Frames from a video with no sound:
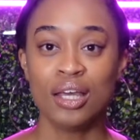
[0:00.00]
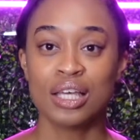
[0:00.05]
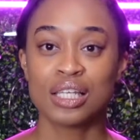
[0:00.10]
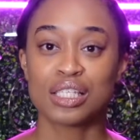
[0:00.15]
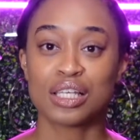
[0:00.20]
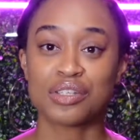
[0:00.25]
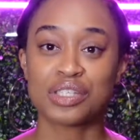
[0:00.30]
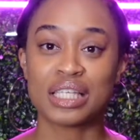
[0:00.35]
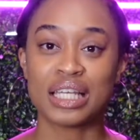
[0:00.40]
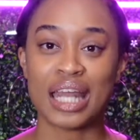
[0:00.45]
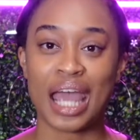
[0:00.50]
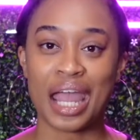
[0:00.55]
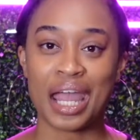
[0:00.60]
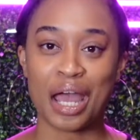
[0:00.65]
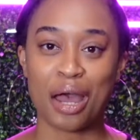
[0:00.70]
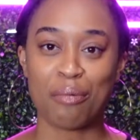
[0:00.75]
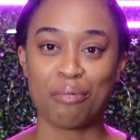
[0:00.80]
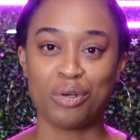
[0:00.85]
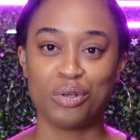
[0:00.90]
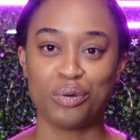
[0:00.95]
So today
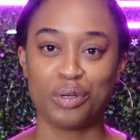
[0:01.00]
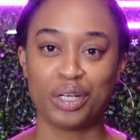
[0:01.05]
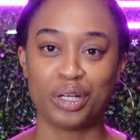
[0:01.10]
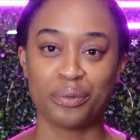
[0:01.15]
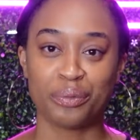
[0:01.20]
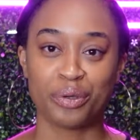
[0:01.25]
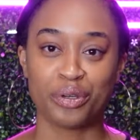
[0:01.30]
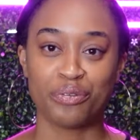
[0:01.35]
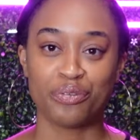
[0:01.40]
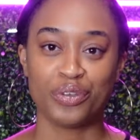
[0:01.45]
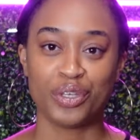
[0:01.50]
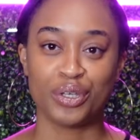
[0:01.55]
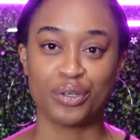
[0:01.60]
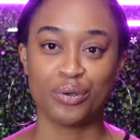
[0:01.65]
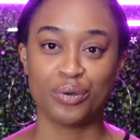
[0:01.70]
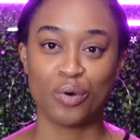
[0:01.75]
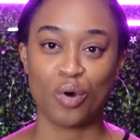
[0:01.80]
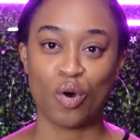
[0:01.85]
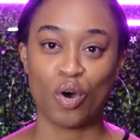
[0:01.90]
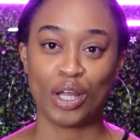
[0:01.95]
I'm doing a
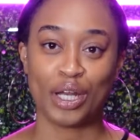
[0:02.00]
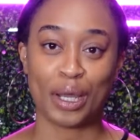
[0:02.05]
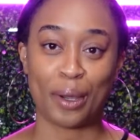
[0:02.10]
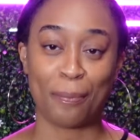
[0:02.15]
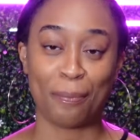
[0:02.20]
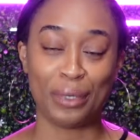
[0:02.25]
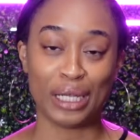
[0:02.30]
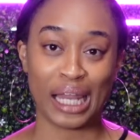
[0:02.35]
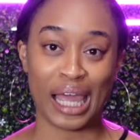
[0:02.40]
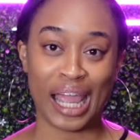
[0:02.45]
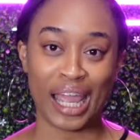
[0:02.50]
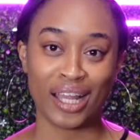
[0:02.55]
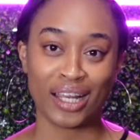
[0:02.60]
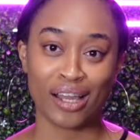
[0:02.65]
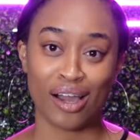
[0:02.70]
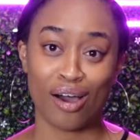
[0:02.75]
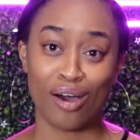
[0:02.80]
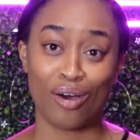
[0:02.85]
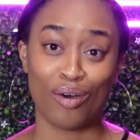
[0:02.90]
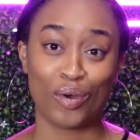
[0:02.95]
review on a
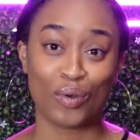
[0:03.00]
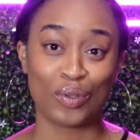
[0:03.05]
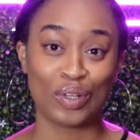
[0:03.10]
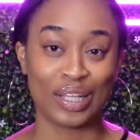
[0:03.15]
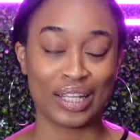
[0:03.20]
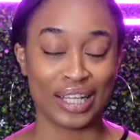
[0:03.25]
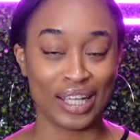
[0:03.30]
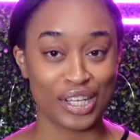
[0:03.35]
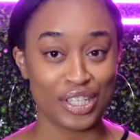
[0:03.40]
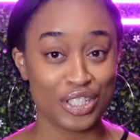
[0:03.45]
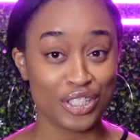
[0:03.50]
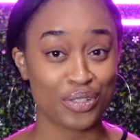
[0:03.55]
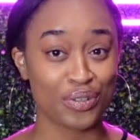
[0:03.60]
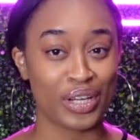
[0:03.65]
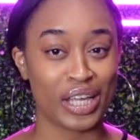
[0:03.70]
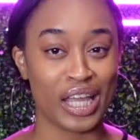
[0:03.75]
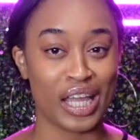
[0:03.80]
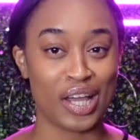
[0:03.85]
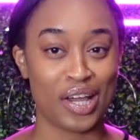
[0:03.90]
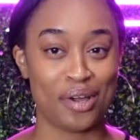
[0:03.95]
black-owned
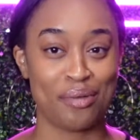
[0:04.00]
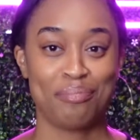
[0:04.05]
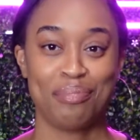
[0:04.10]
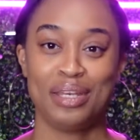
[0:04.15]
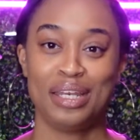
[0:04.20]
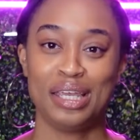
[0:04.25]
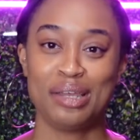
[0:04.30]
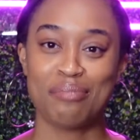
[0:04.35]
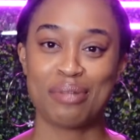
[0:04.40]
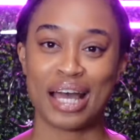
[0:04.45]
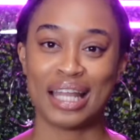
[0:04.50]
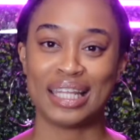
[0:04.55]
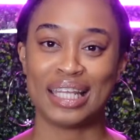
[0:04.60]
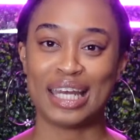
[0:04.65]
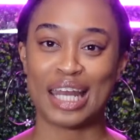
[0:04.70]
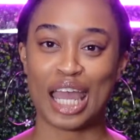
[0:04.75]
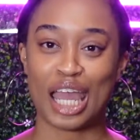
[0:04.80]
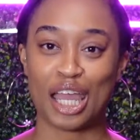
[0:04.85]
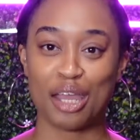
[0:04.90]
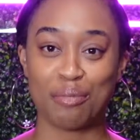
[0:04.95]
luxury company by the
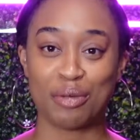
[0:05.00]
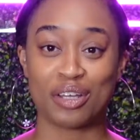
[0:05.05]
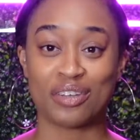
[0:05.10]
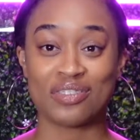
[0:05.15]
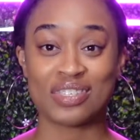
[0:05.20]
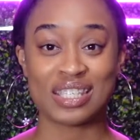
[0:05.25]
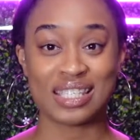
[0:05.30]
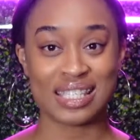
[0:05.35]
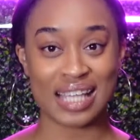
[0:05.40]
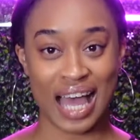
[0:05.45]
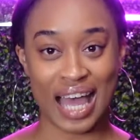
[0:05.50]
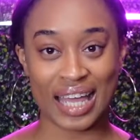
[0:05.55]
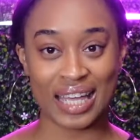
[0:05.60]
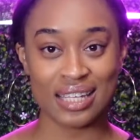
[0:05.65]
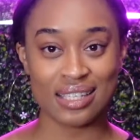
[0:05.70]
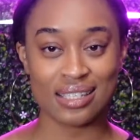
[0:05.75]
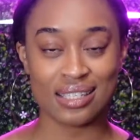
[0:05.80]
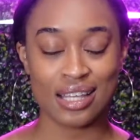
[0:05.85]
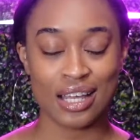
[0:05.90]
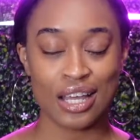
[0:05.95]
name of
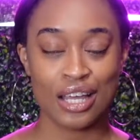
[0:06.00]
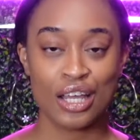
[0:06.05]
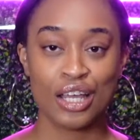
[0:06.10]
Cise.